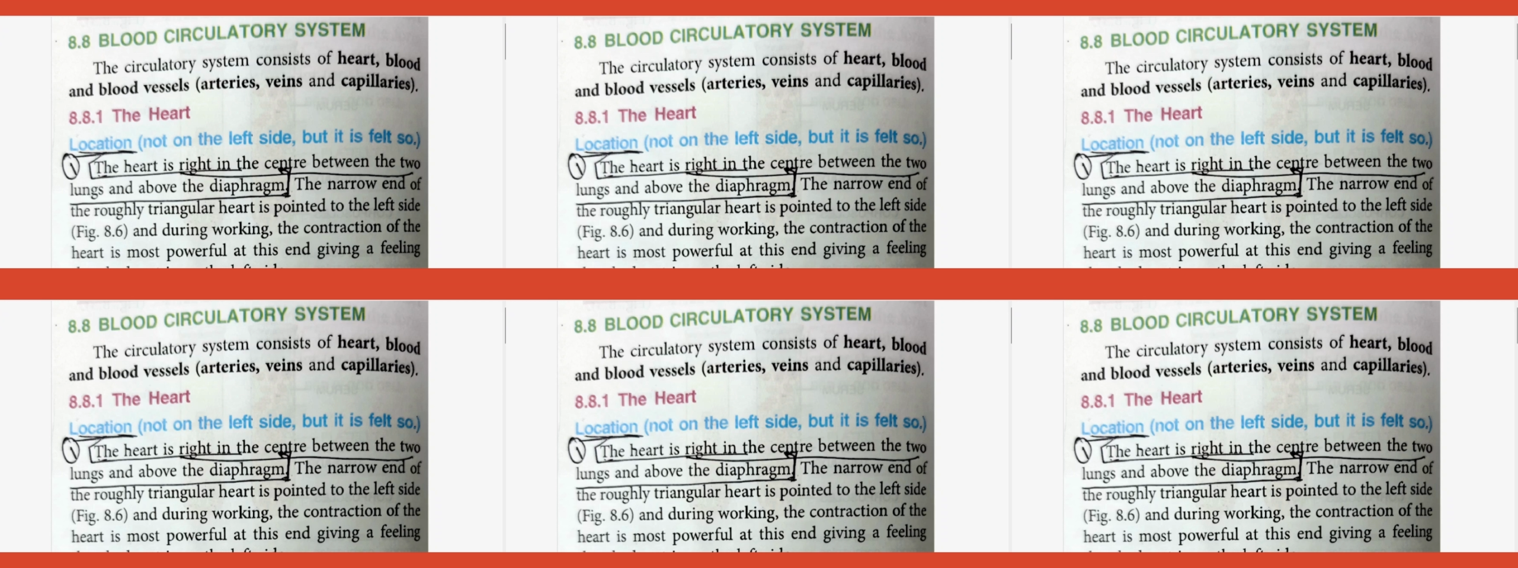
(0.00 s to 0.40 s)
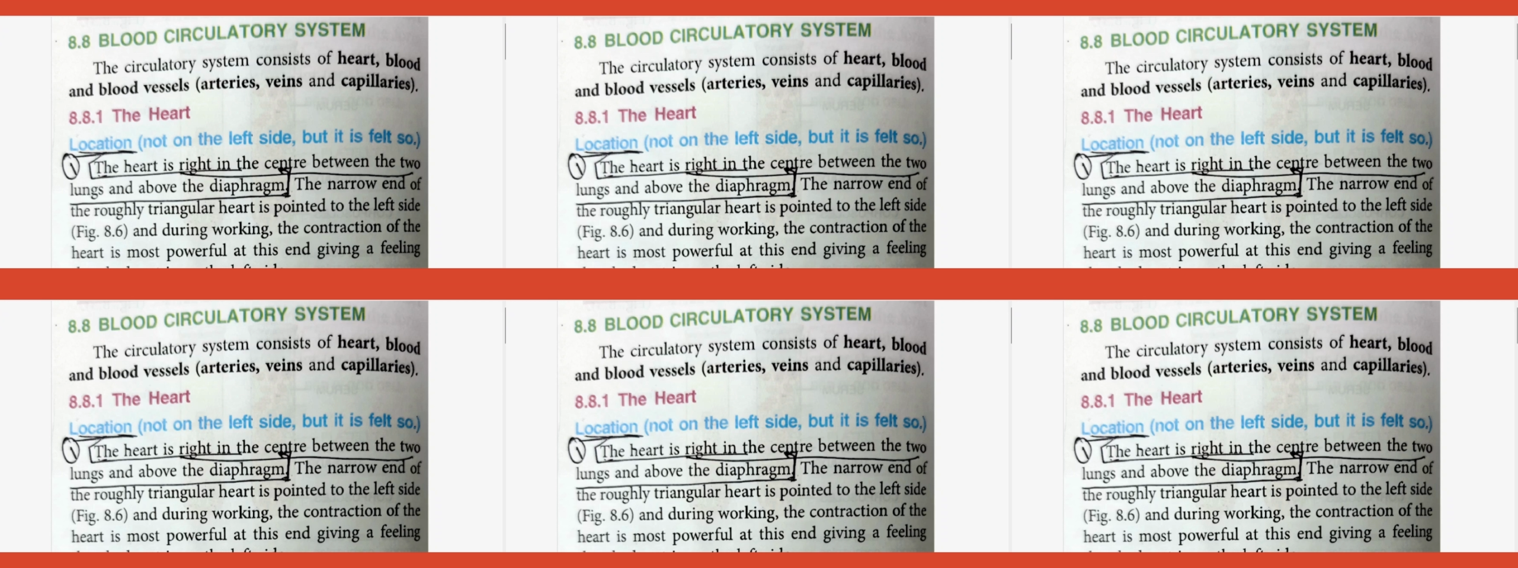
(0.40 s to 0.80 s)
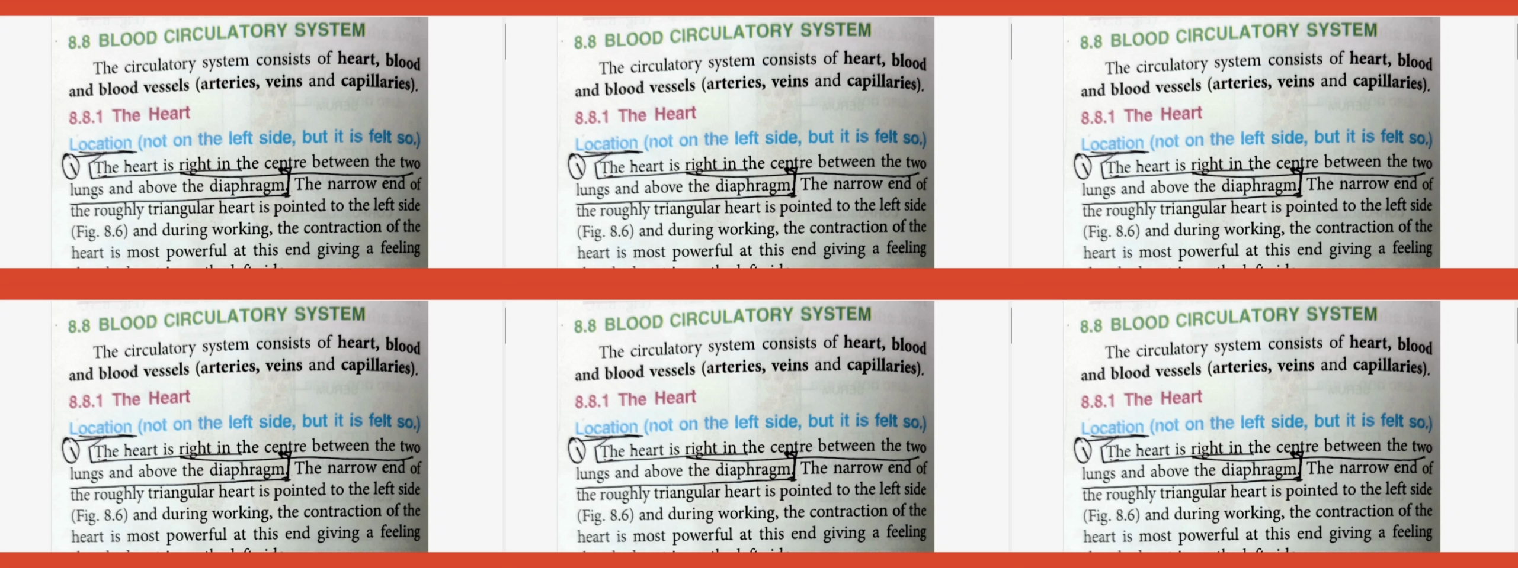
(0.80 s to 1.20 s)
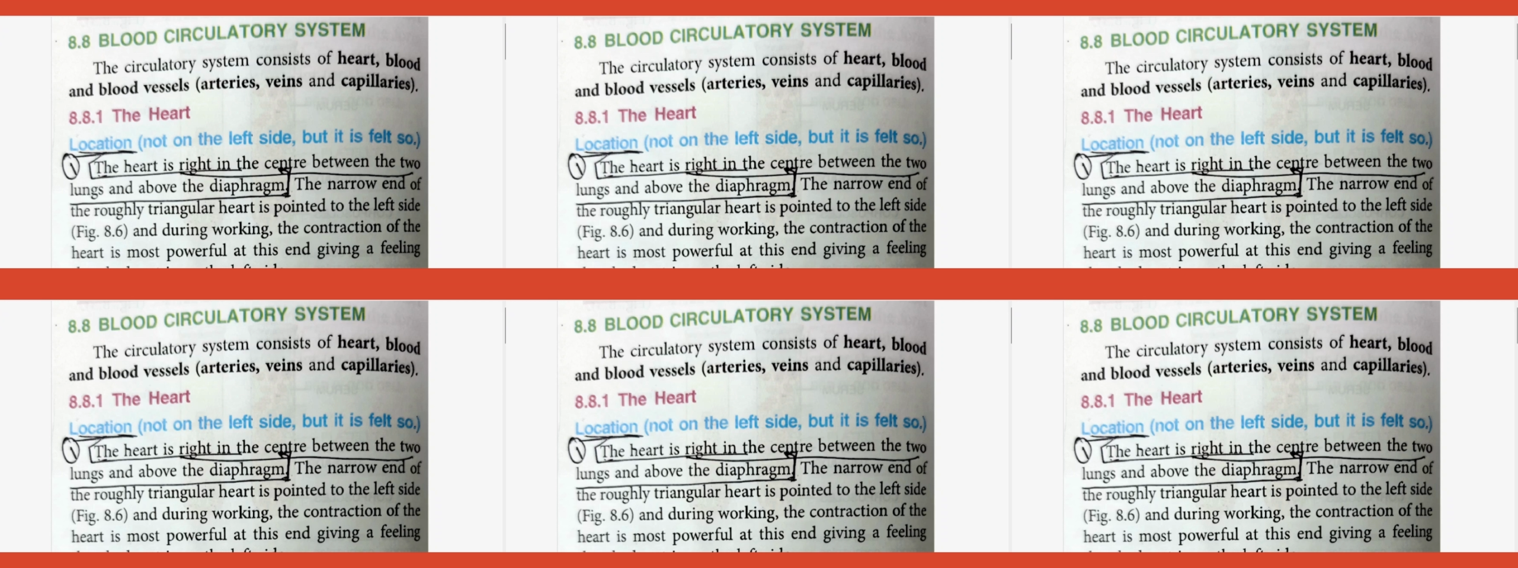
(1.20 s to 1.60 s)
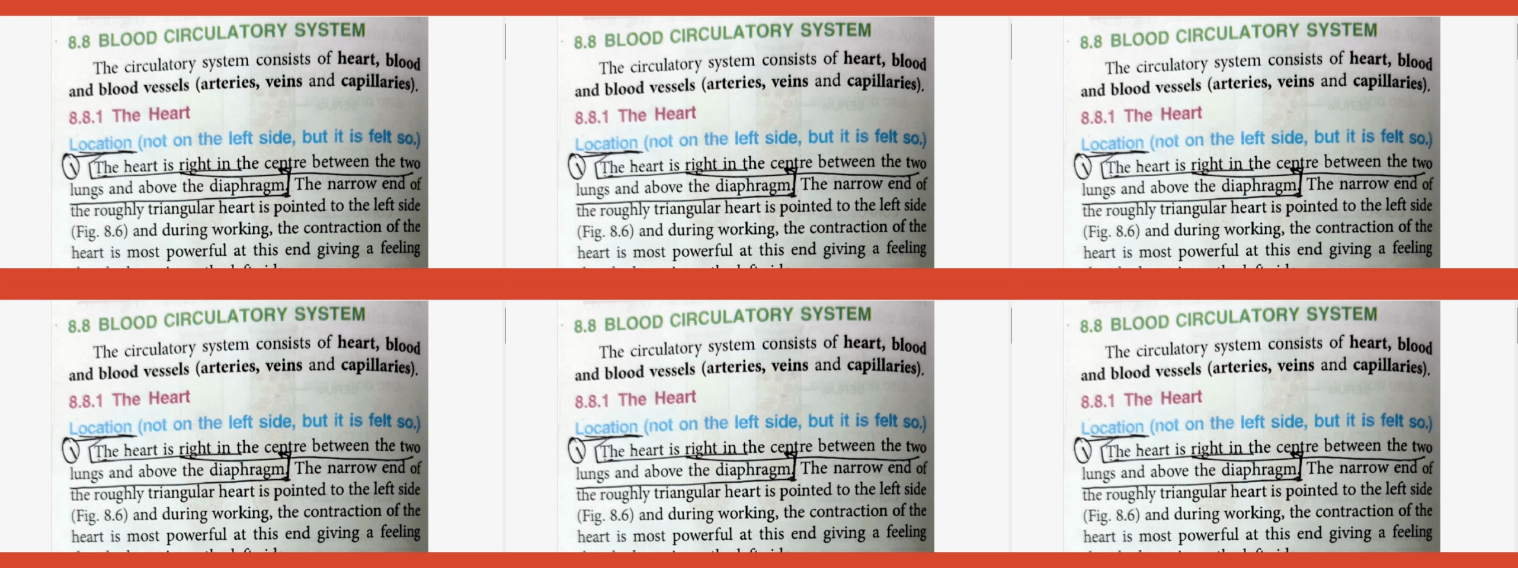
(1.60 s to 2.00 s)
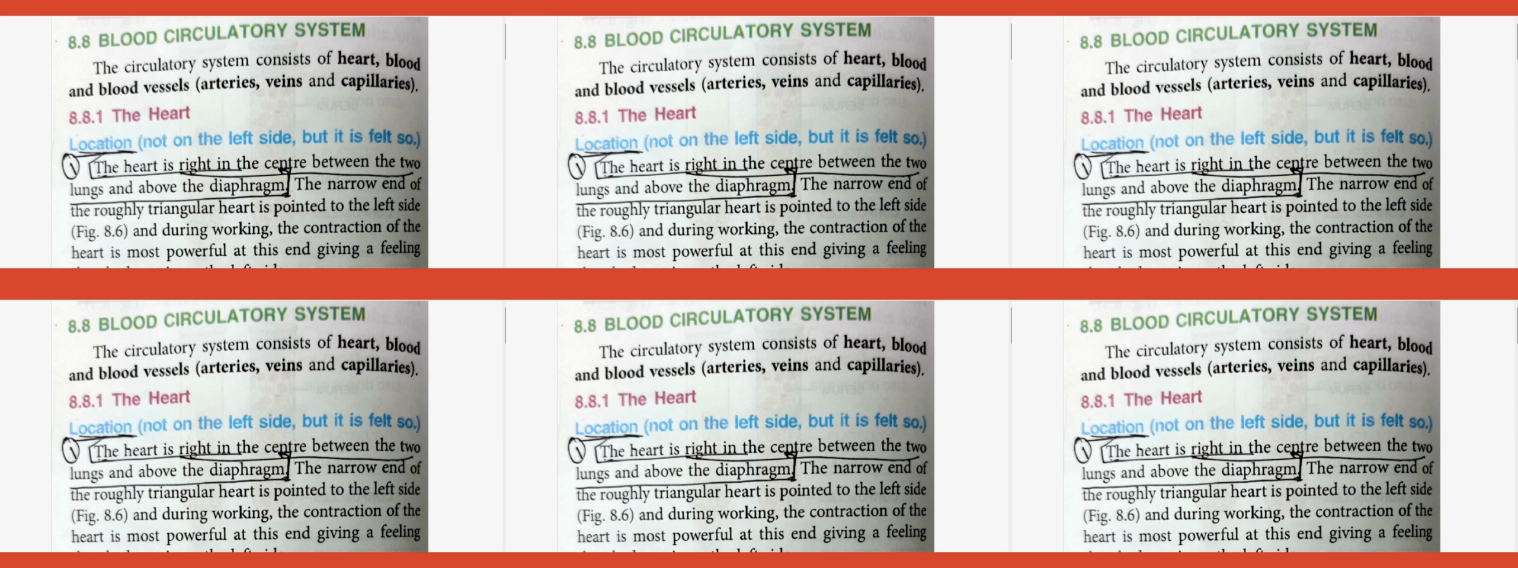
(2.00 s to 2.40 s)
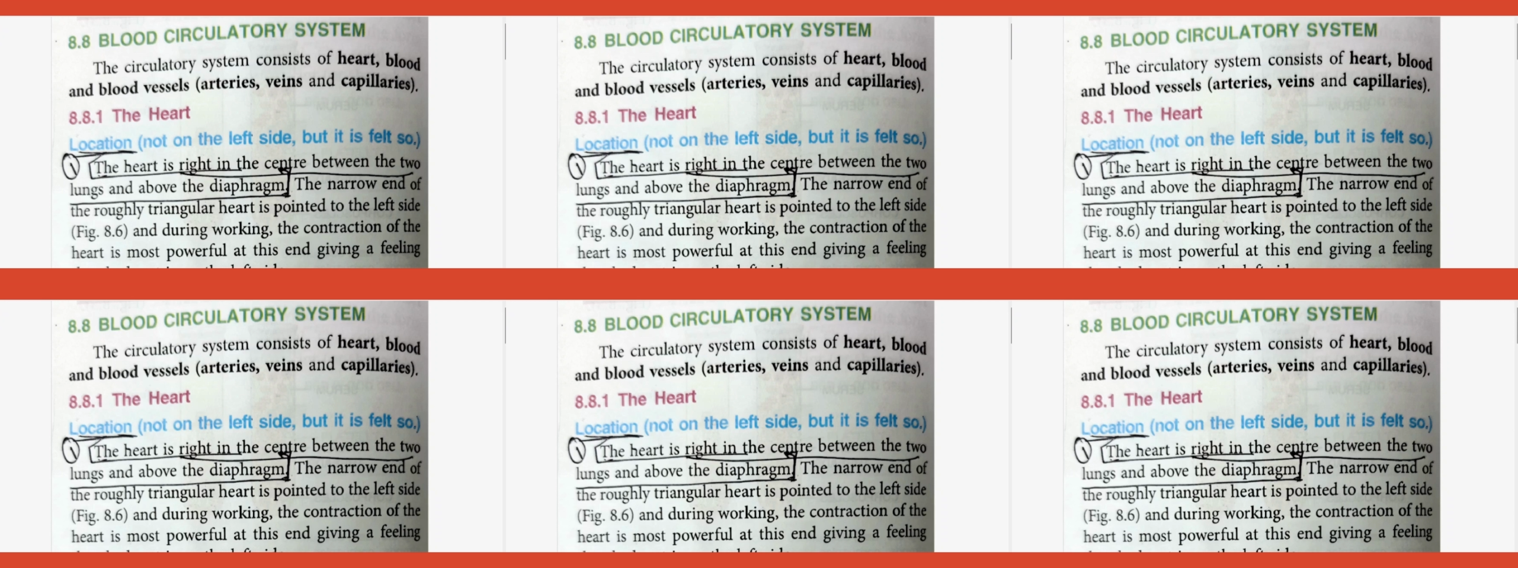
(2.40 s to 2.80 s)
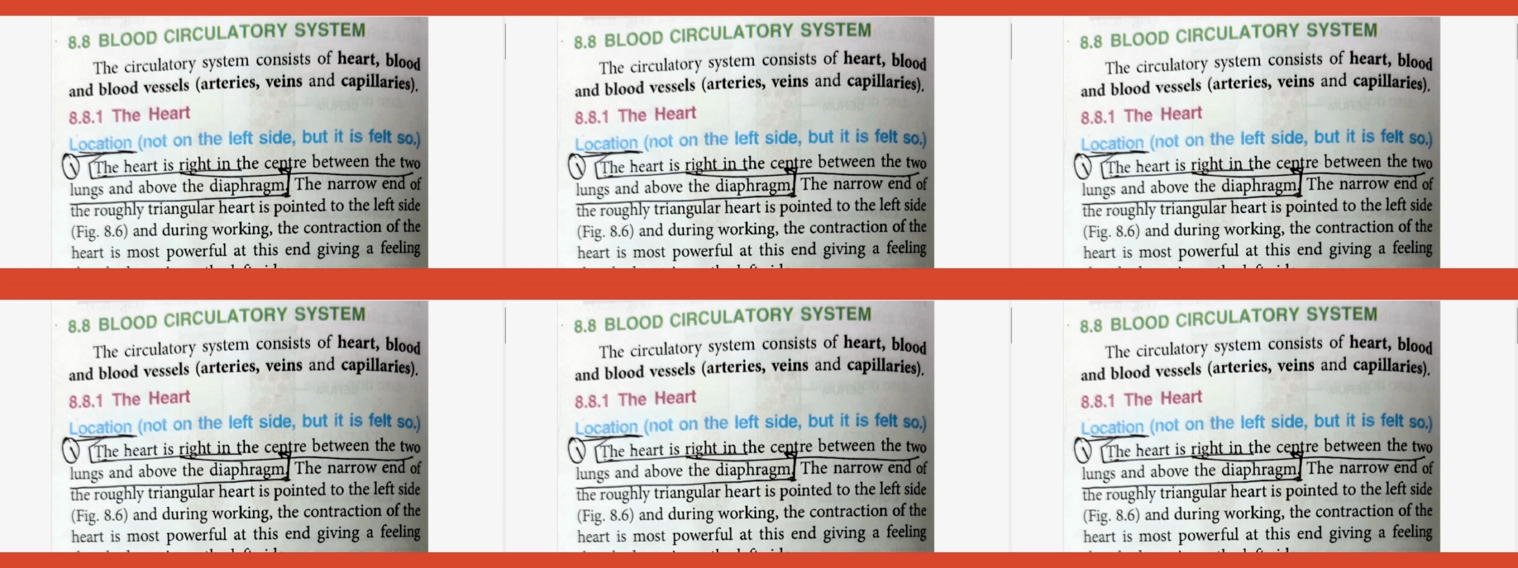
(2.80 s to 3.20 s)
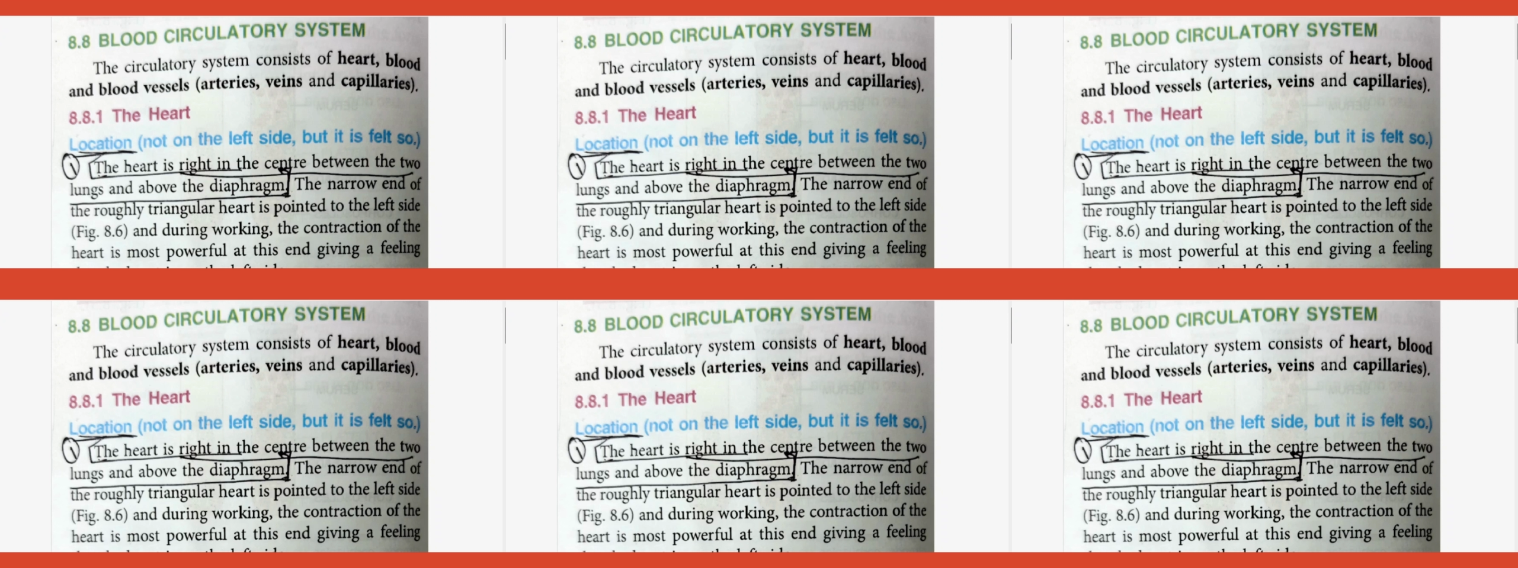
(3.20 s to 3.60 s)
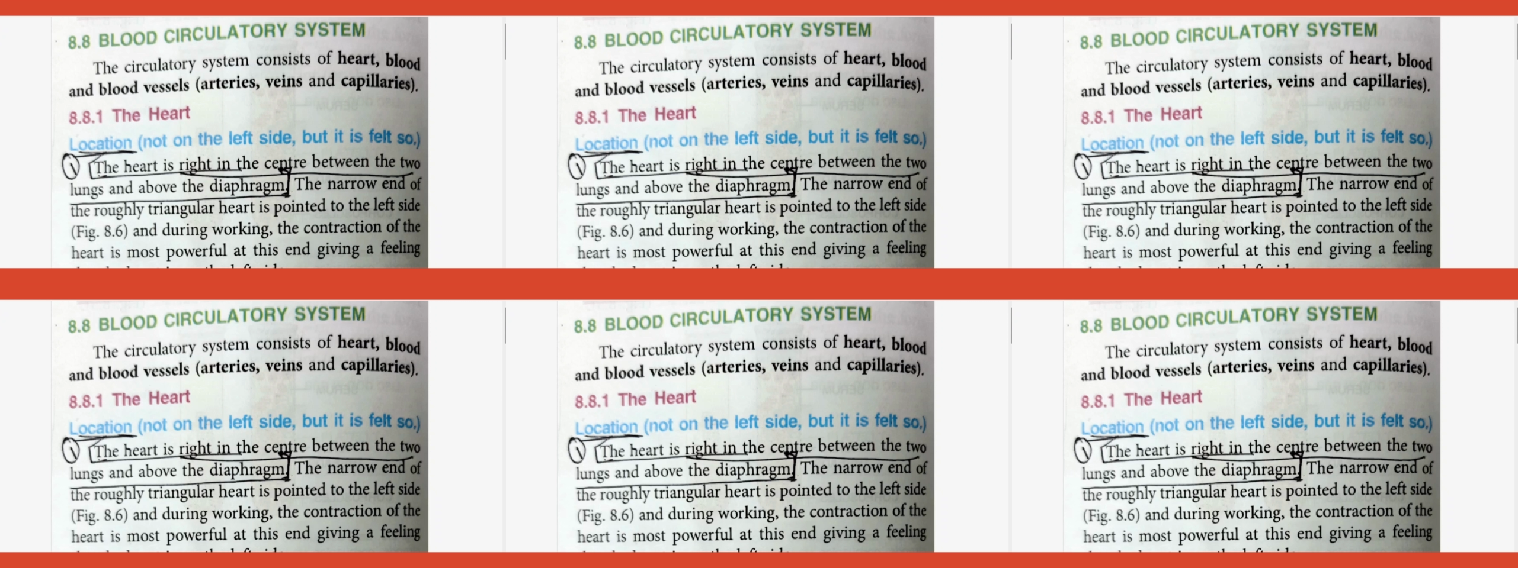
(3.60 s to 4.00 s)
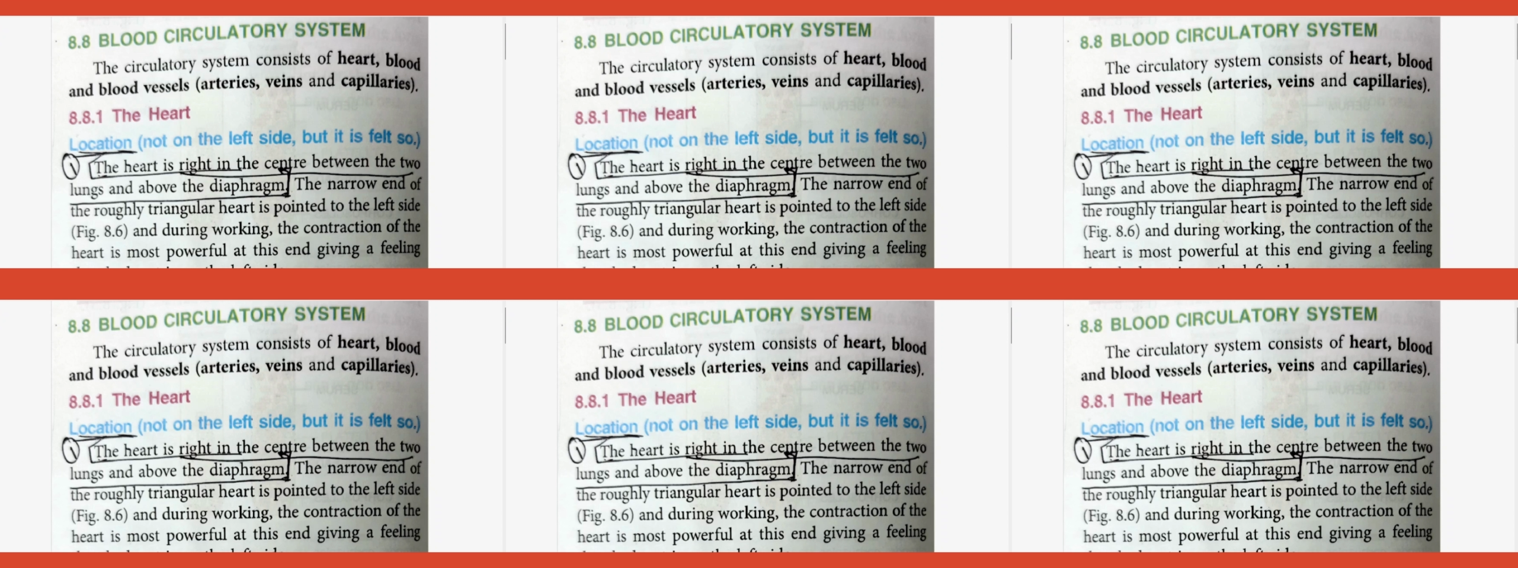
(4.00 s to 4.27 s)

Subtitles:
(no speaker visible)